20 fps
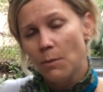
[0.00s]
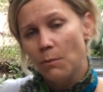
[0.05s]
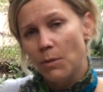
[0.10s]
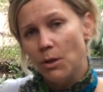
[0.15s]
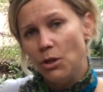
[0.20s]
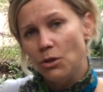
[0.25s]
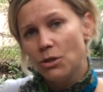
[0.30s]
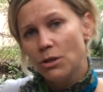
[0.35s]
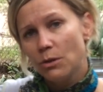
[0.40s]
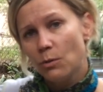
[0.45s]

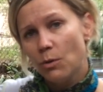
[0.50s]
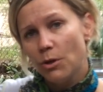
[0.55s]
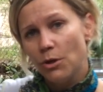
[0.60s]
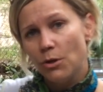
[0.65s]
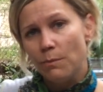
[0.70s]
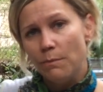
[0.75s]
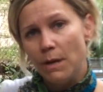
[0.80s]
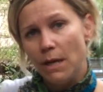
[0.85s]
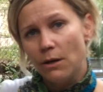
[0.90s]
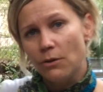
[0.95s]
But you still want
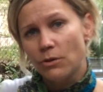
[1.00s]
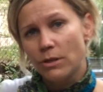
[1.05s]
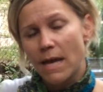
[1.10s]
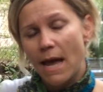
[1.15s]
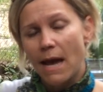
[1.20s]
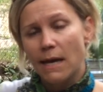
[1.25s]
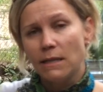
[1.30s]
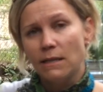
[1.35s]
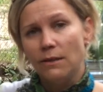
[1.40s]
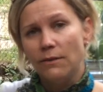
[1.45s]
your meters
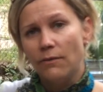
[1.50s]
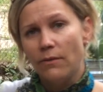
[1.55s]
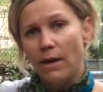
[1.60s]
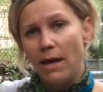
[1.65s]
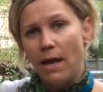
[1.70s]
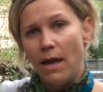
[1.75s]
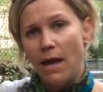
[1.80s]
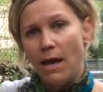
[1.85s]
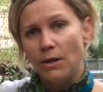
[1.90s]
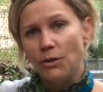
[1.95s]
active
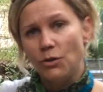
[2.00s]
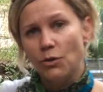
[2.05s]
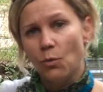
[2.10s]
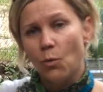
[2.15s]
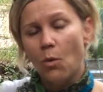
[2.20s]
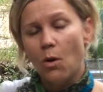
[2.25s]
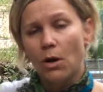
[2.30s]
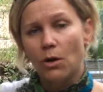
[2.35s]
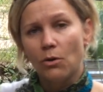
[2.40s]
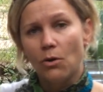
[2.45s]
and your
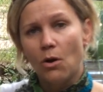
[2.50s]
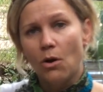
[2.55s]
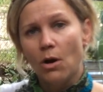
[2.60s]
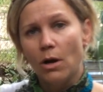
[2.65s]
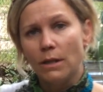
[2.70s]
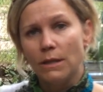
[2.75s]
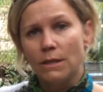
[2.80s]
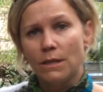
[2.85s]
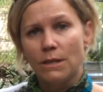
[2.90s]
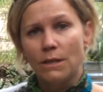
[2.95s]
water
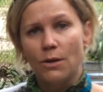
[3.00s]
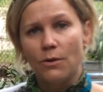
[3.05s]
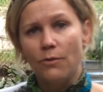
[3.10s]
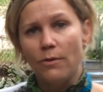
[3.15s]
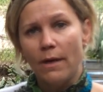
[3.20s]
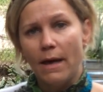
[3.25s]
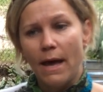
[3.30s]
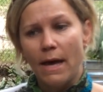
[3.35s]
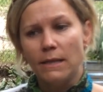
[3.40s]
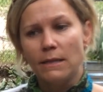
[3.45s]
on, so
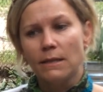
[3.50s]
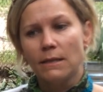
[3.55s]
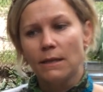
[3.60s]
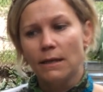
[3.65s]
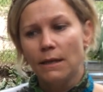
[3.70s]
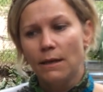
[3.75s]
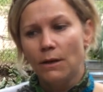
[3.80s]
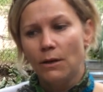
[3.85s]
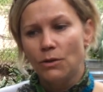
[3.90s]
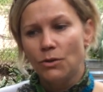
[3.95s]
that
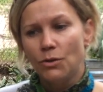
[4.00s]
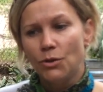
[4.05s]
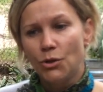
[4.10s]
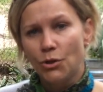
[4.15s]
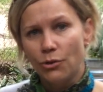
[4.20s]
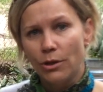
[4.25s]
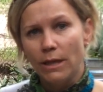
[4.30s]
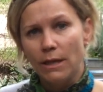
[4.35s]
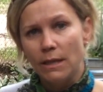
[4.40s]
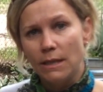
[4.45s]

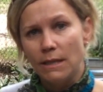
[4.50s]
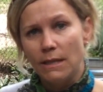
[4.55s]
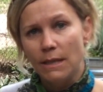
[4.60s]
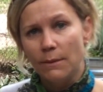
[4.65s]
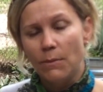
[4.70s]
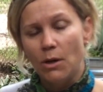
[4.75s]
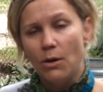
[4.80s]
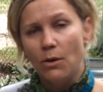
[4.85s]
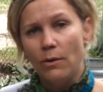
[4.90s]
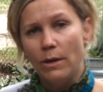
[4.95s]
during the
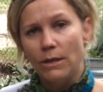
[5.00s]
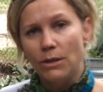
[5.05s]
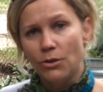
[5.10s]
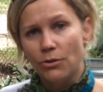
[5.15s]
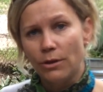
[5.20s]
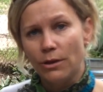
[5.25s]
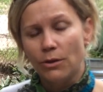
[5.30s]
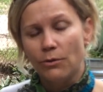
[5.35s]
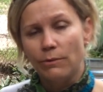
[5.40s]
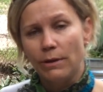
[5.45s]
demo and
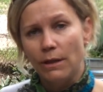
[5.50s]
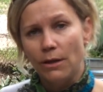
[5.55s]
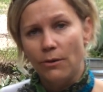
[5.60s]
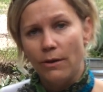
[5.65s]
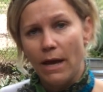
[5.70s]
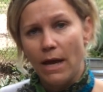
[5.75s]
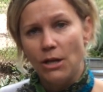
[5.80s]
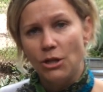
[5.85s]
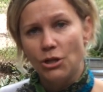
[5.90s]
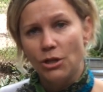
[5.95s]
during the
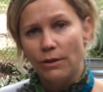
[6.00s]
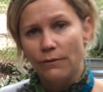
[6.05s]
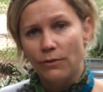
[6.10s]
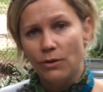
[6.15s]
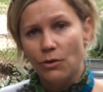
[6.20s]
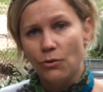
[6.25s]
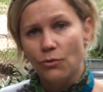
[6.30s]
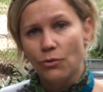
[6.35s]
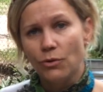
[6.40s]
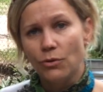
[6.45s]
relocation, if
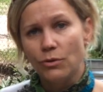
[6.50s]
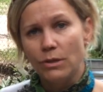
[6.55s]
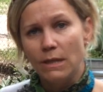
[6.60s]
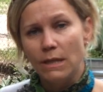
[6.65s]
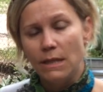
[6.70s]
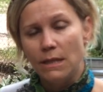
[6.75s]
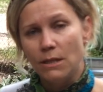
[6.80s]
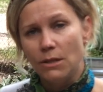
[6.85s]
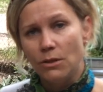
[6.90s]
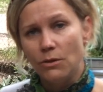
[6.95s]
the crews
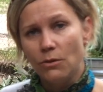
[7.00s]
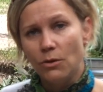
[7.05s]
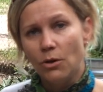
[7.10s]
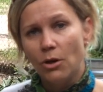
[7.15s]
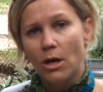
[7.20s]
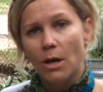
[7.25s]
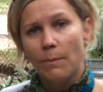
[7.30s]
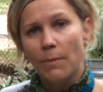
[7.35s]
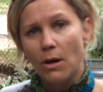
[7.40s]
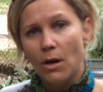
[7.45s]
need to
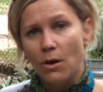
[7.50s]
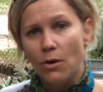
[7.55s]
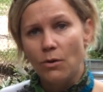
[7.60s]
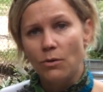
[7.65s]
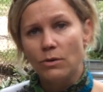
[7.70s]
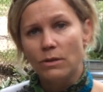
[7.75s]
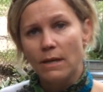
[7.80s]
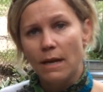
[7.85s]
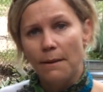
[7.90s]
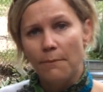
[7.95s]
hook up a
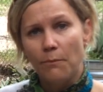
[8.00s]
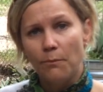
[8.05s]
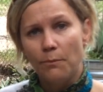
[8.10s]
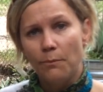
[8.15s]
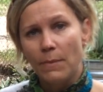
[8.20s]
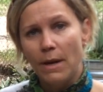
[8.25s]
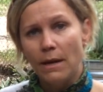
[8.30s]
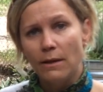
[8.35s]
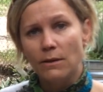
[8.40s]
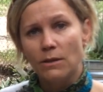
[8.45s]
hose
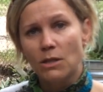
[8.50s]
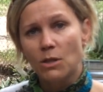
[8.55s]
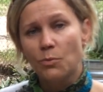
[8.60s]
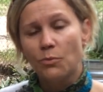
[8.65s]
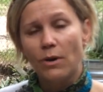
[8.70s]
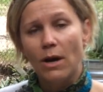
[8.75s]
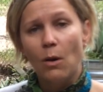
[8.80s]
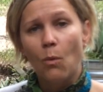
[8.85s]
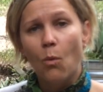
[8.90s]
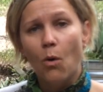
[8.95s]
and
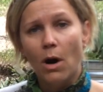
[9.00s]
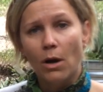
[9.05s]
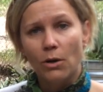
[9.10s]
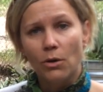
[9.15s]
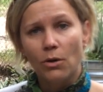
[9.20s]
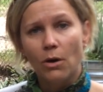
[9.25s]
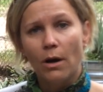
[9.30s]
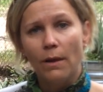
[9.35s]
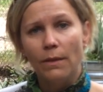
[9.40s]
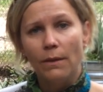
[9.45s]
spray
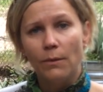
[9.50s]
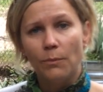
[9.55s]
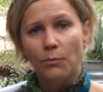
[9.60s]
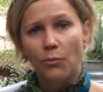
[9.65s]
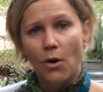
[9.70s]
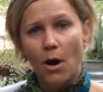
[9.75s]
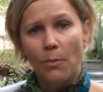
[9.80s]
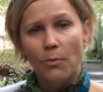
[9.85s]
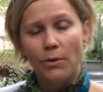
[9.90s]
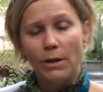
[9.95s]
water on the
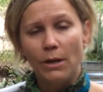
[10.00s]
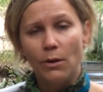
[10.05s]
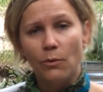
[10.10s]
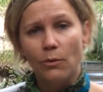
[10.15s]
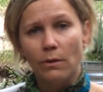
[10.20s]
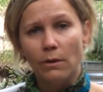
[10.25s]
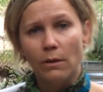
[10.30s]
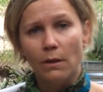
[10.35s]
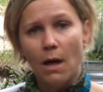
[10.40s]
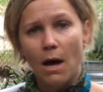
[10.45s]
property
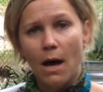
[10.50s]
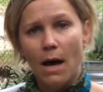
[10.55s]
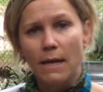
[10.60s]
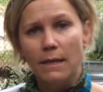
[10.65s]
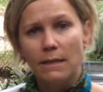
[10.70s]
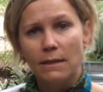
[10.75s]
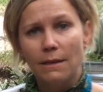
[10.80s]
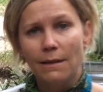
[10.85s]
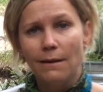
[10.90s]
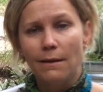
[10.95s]
or the
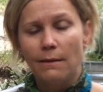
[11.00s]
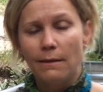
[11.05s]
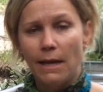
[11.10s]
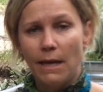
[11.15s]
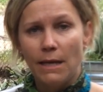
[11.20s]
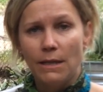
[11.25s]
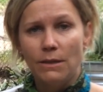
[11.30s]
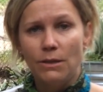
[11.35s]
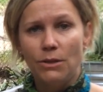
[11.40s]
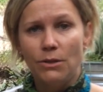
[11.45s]
lot,
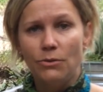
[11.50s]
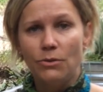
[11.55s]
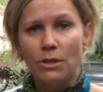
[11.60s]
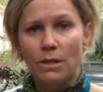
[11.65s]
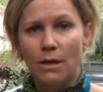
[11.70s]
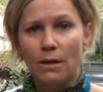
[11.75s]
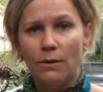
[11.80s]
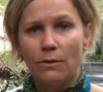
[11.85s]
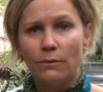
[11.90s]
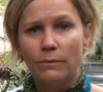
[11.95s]
they can do
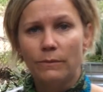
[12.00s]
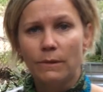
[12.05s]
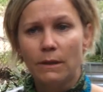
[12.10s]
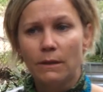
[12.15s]
so.